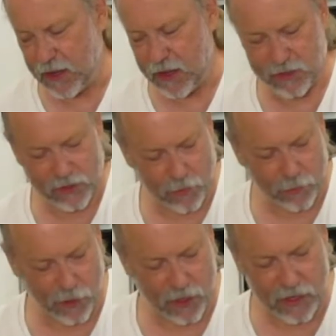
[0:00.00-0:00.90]
And
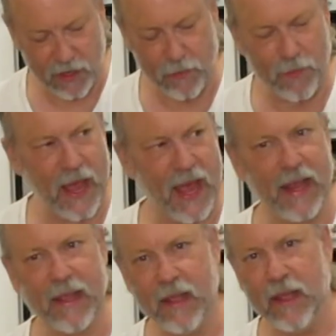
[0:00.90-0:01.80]
so putting it in the
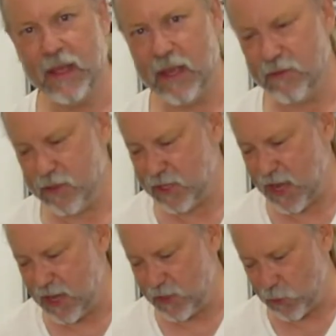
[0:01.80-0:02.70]
bag, give it
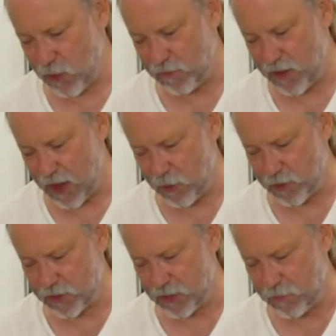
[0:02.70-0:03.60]
10, 12
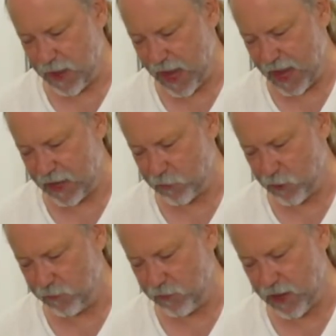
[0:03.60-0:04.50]
hours in the bag or
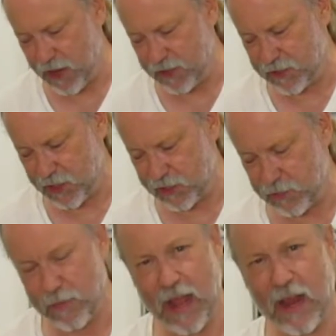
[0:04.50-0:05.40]
overnight, it
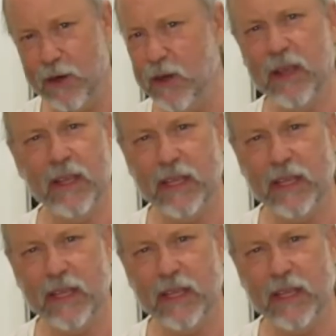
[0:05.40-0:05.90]
doesn't matter.